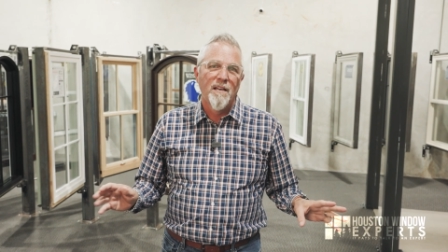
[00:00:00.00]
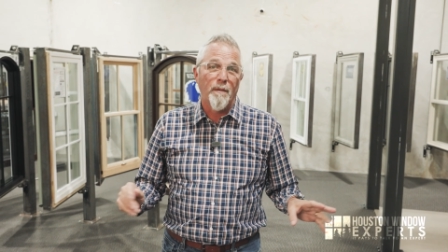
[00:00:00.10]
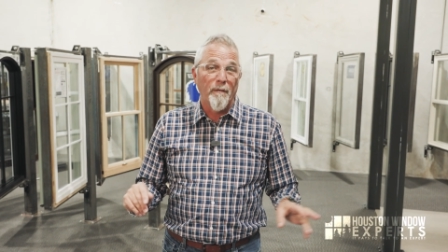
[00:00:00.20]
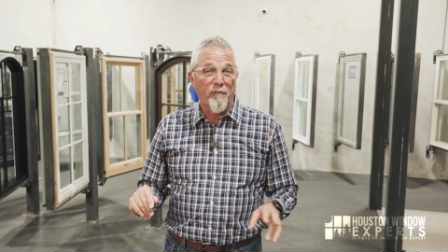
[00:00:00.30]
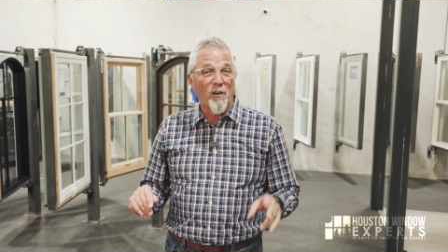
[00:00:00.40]

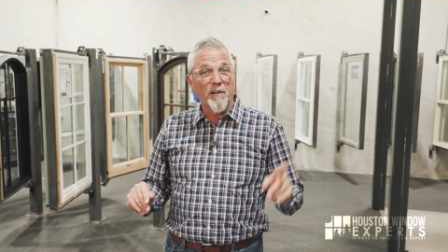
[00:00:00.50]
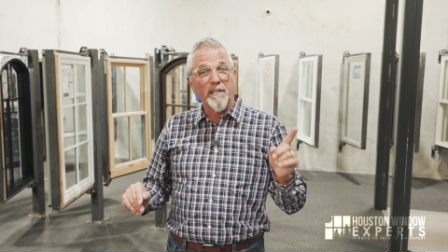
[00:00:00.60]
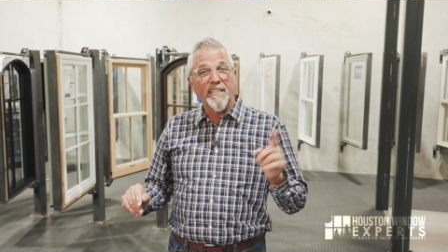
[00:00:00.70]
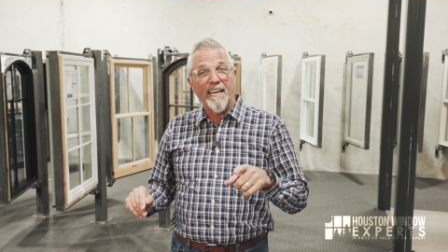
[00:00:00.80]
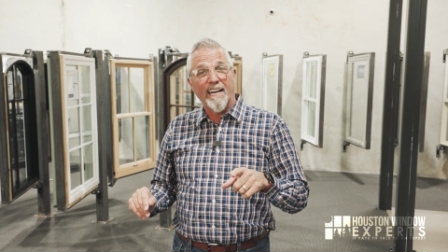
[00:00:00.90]
But before I go
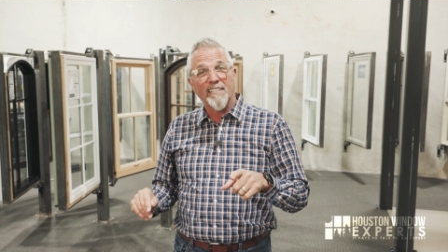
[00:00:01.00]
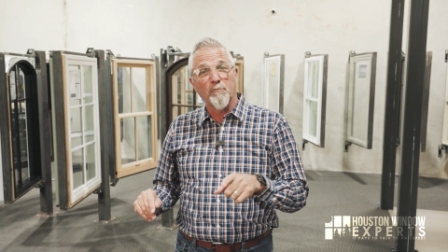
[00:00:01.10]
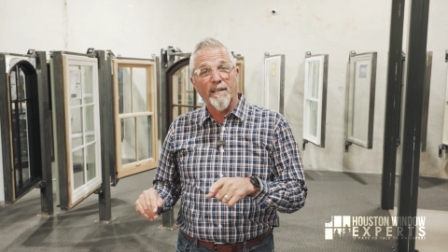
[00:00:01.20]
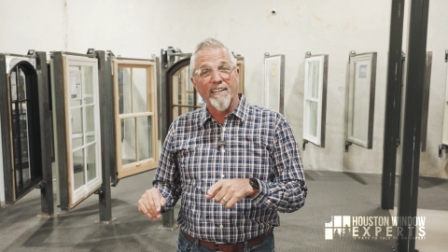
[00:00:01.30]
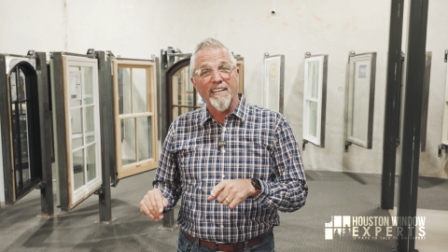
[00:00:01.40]
into that, I just
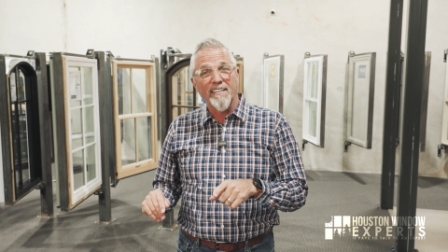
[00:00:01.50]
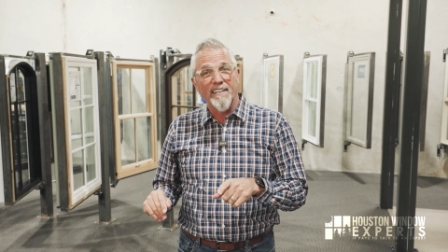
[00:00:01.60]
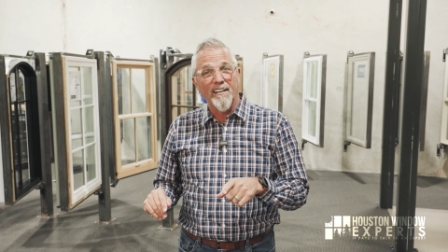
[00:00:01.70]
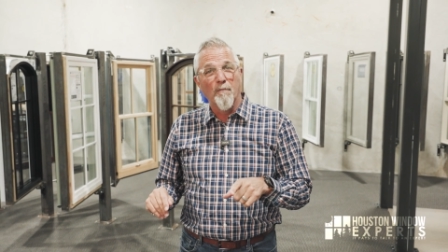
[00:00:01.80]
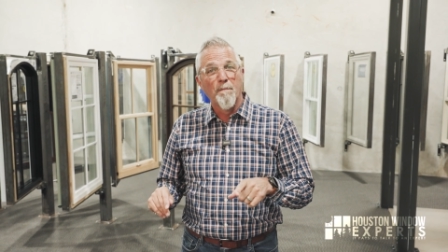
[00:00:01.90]
want to let you
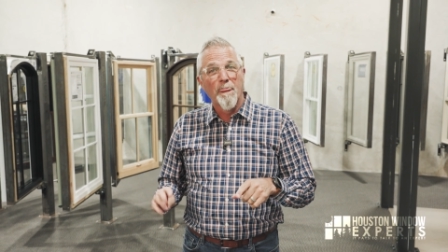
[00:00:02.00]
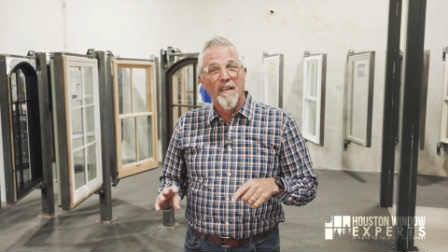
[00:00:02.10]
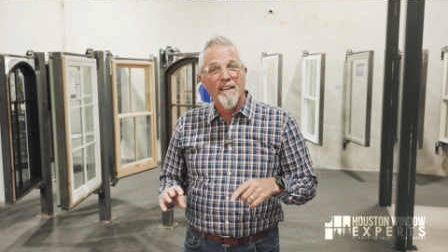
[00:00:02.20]
know